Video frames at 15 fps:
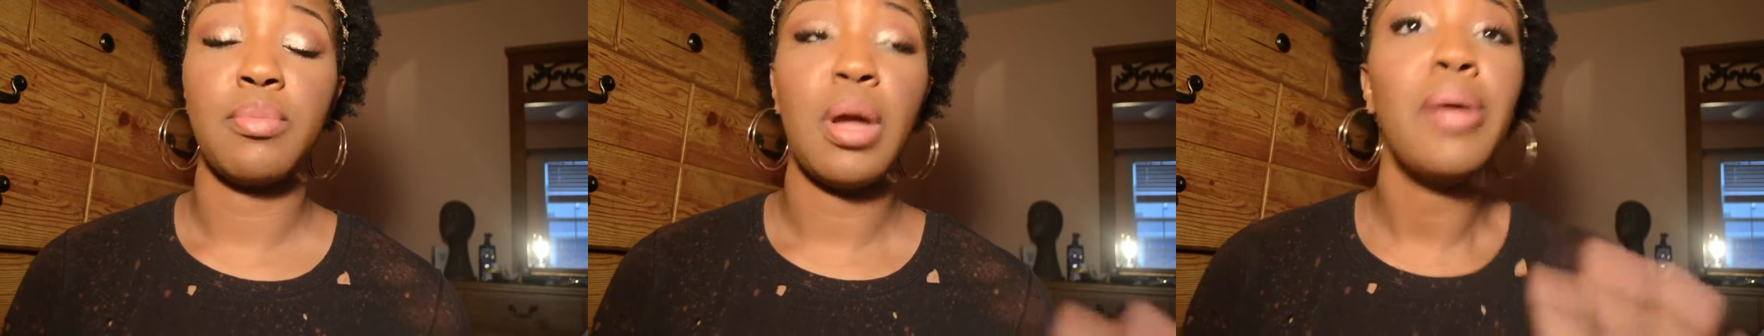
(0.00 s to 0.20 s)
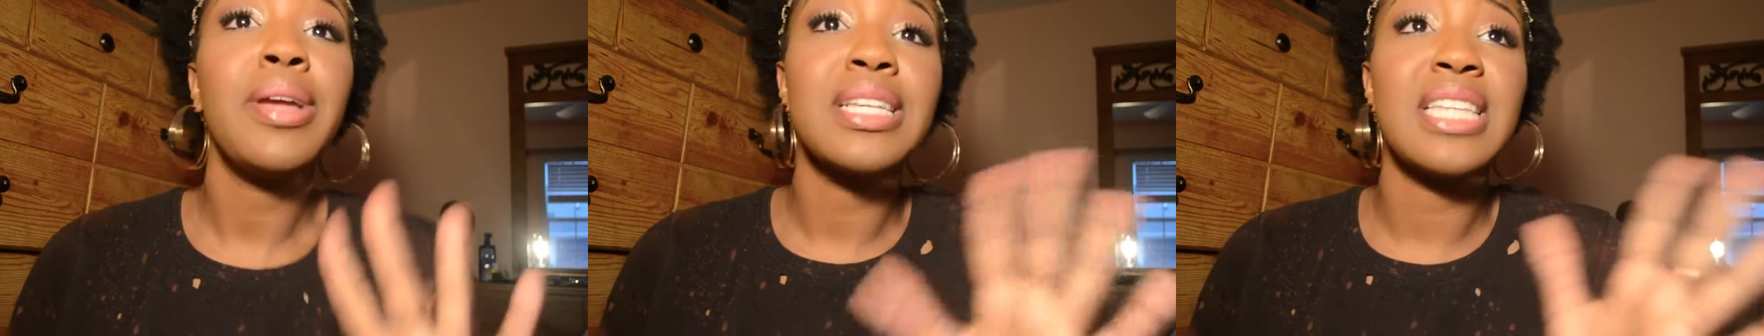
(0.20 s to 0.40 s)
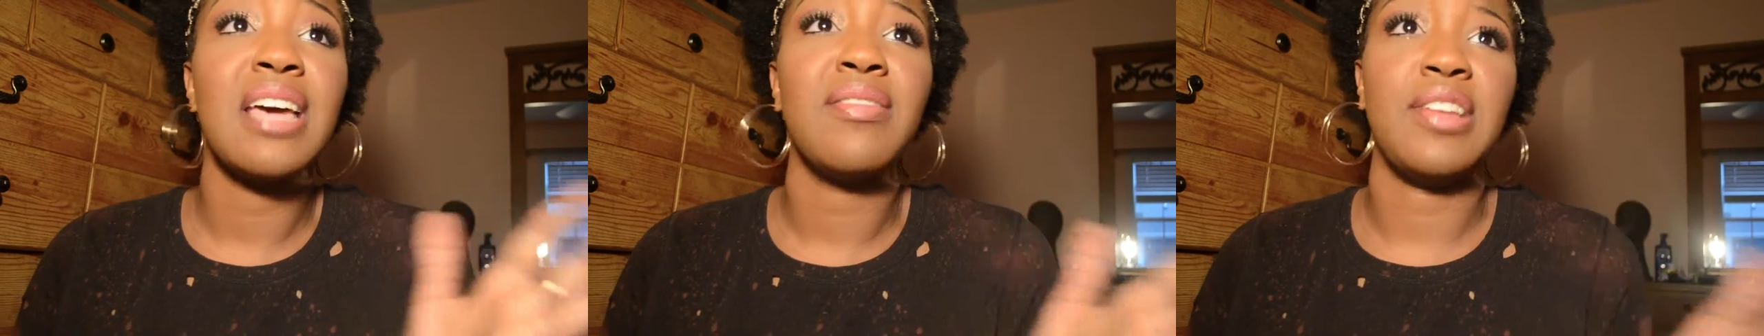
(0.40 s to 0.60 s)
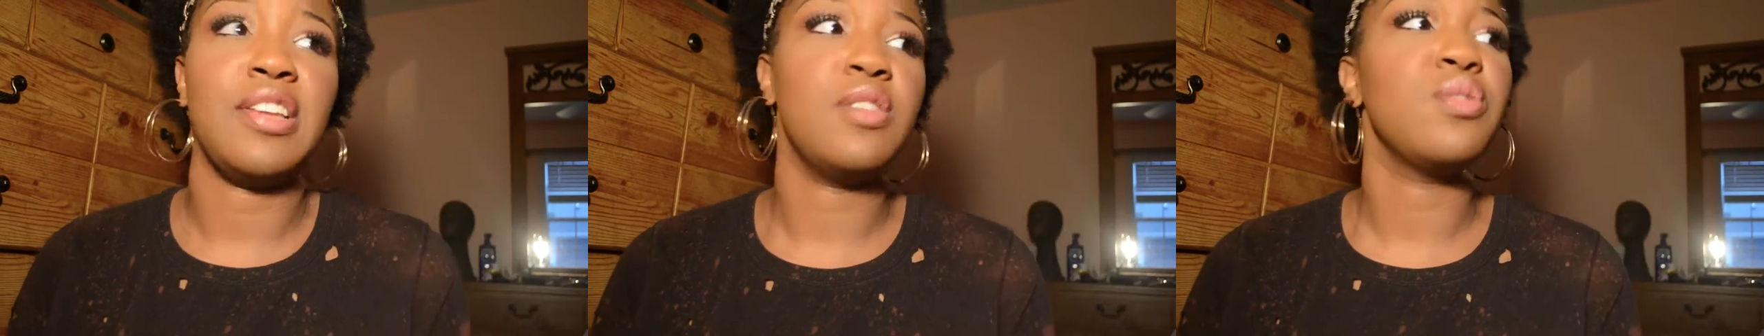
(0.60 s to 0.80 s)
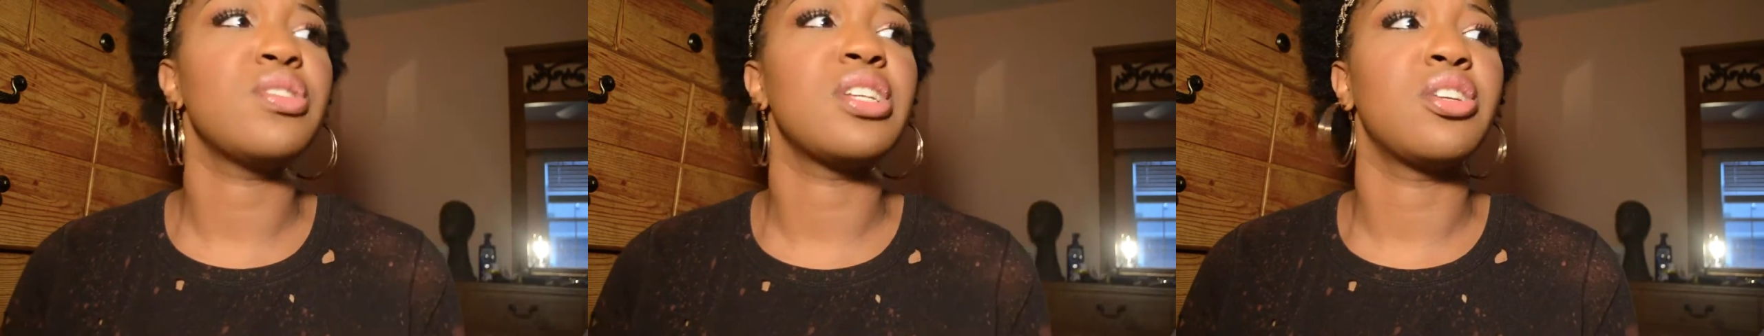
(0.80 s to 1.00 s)
probably because I haven't
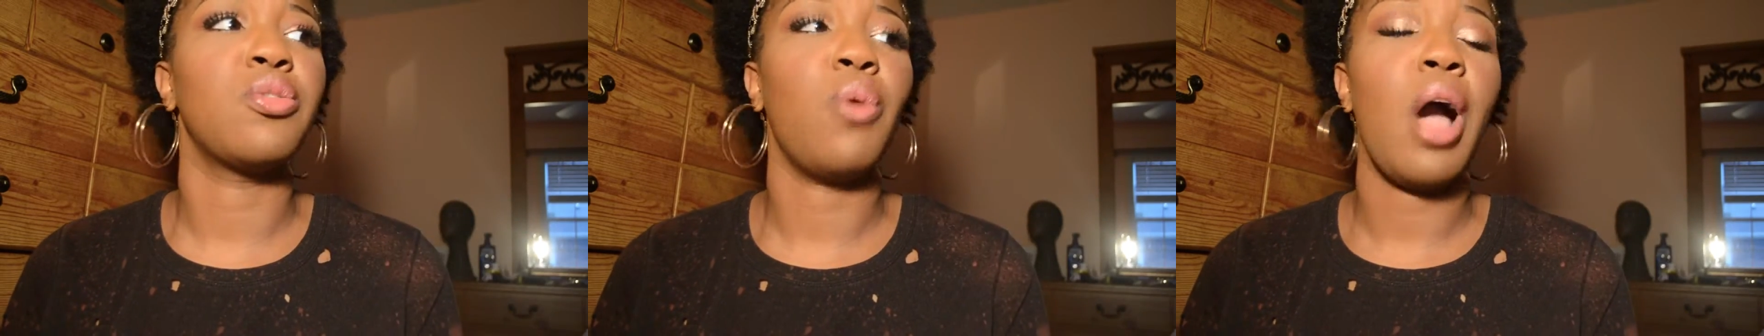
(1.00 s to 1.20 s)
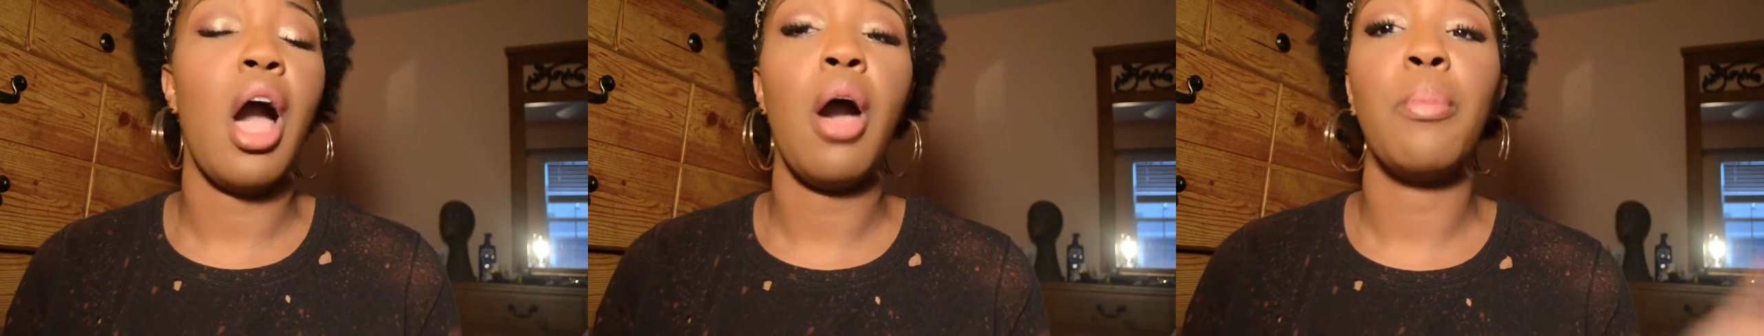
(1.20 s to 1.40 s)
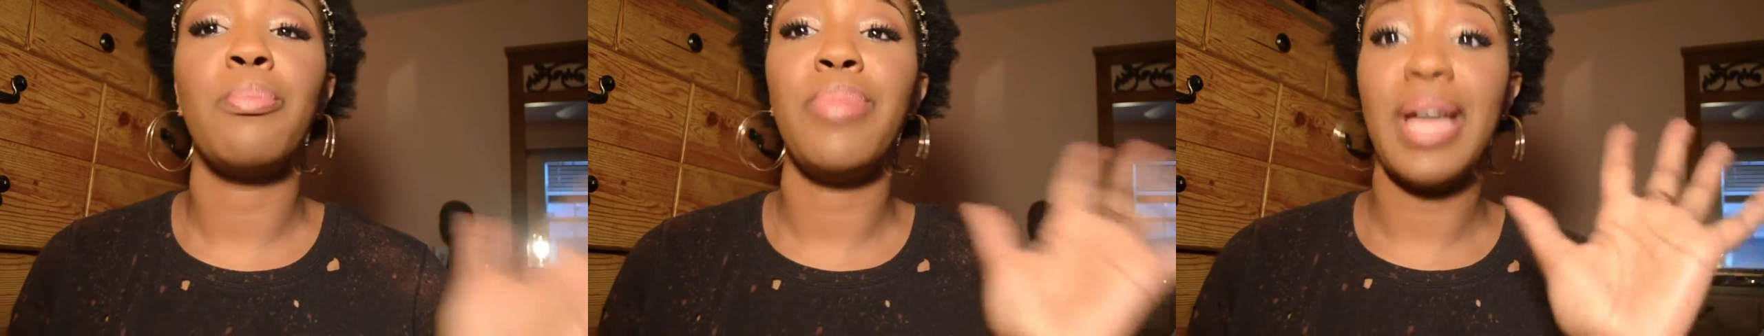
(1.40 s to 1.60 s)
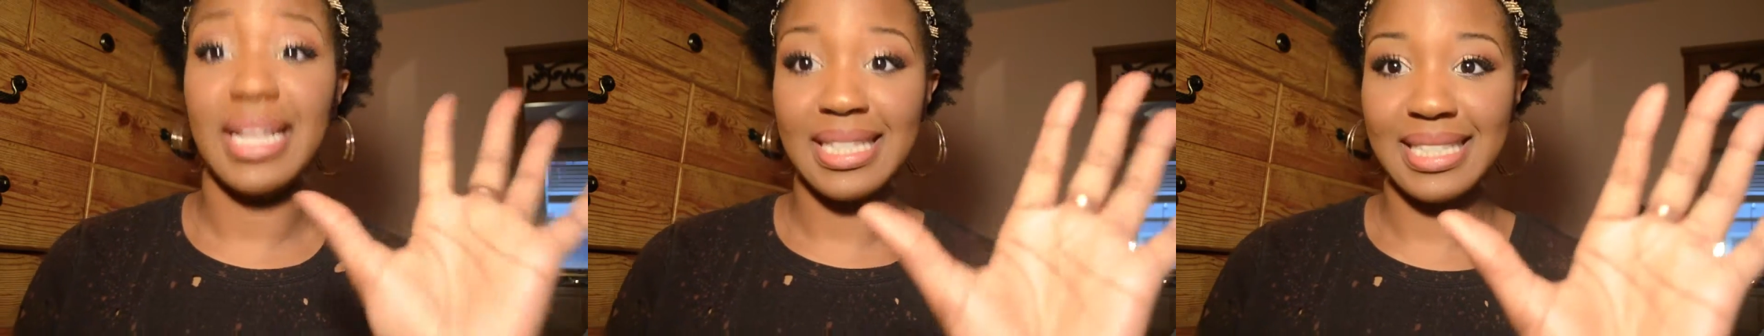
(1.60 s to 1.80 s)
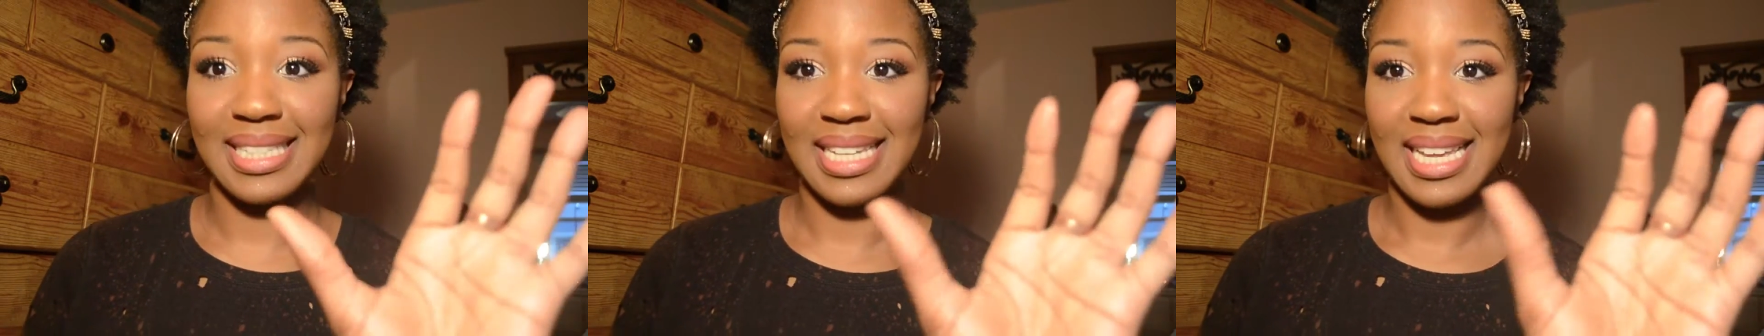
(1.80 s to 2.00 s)
used it in a while,
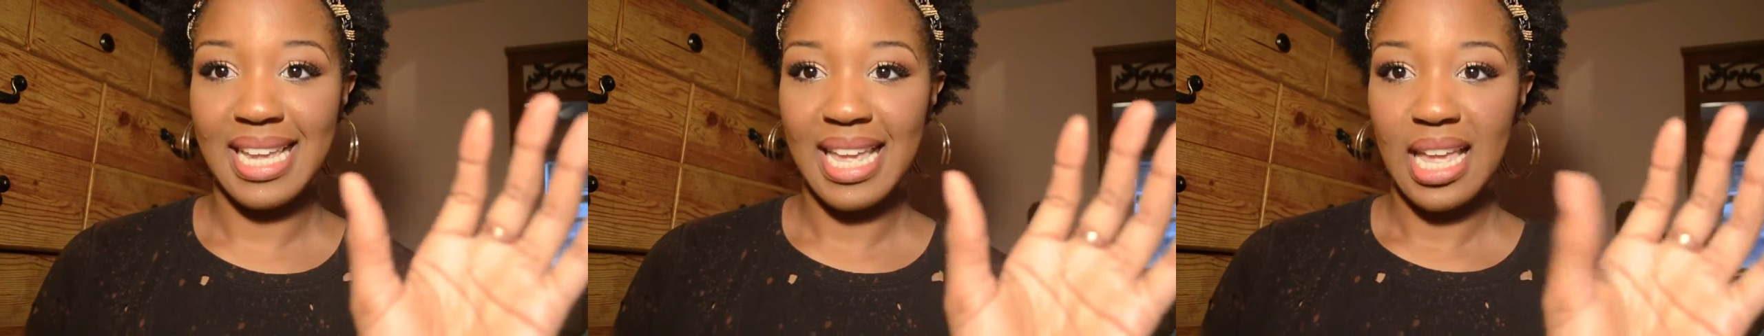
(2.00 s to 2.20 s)
but